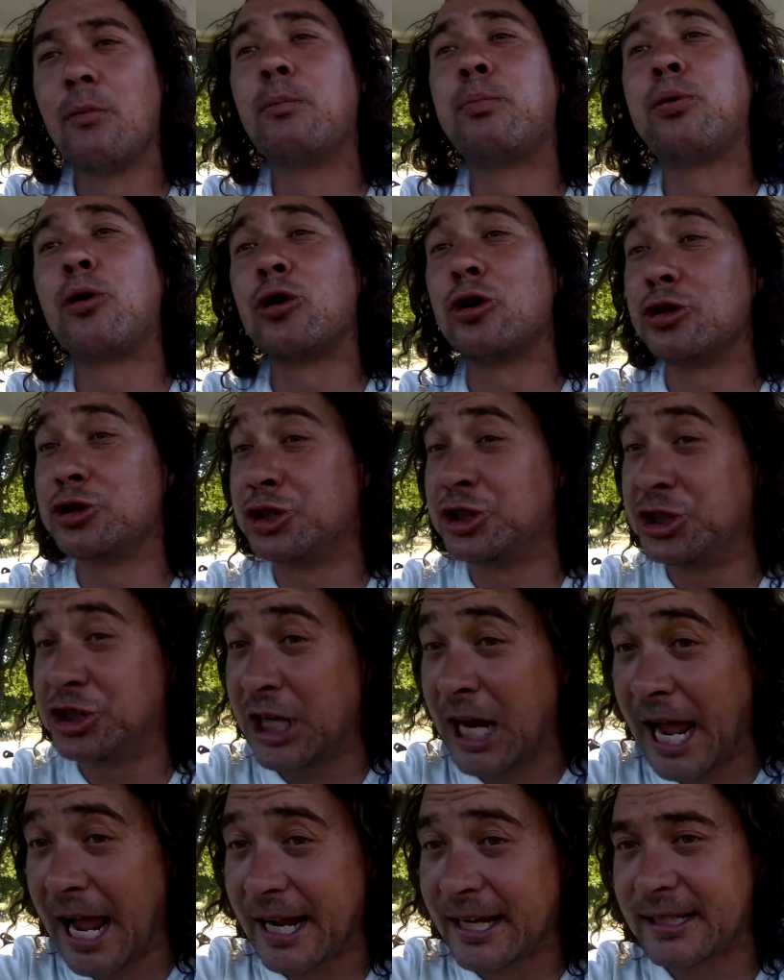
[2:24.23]

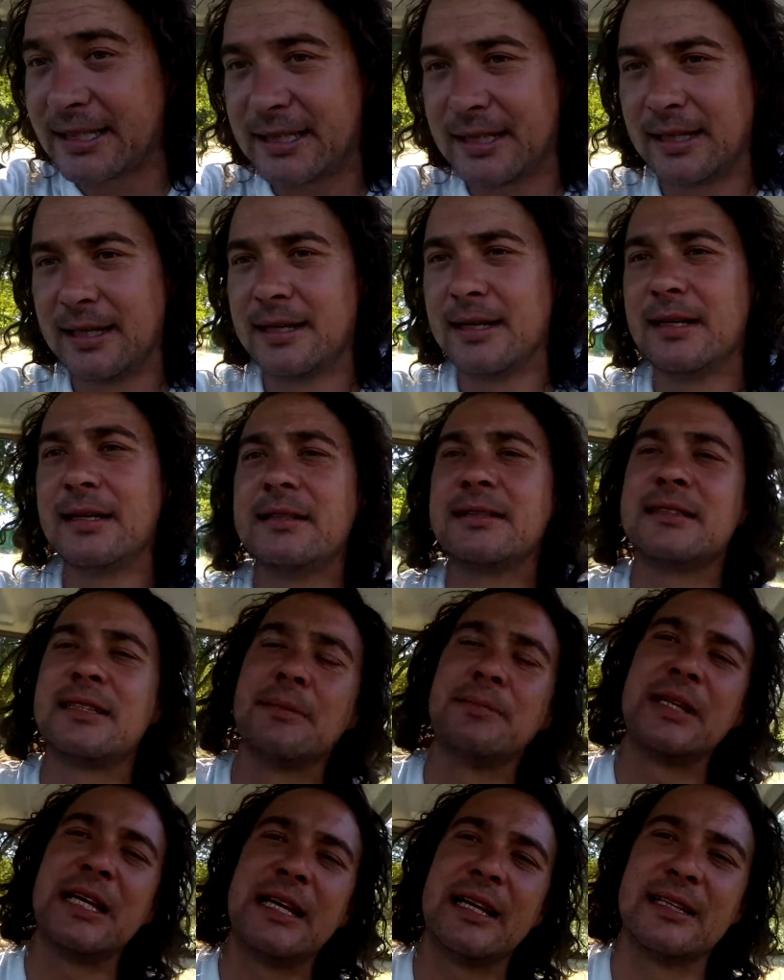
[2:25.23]
project
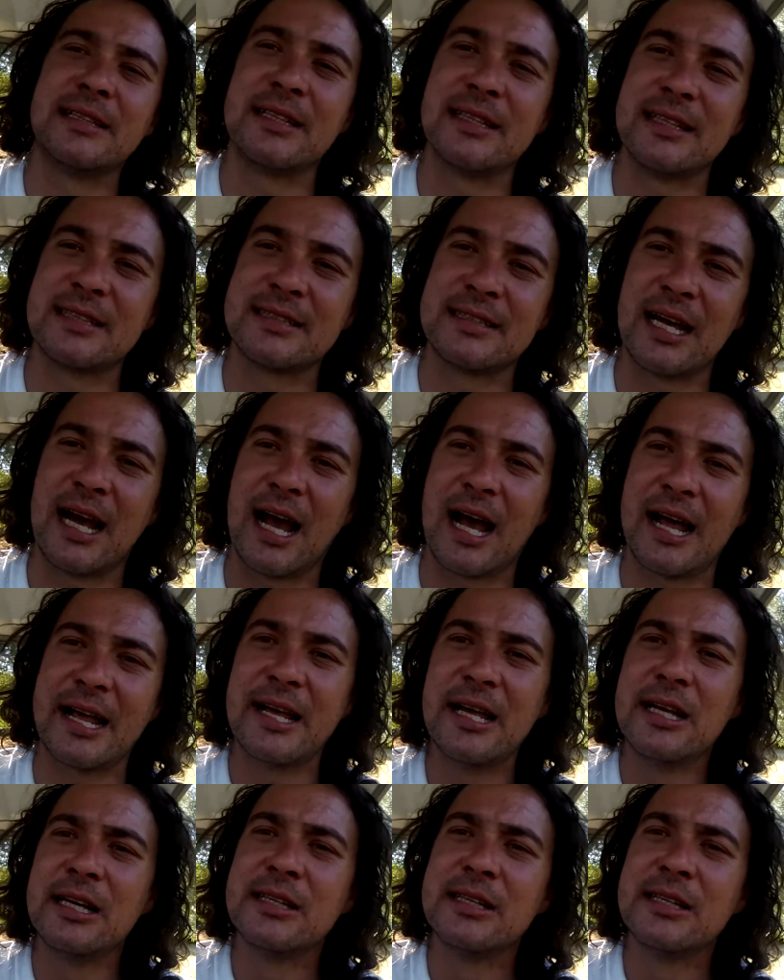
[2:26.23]
something into the sky.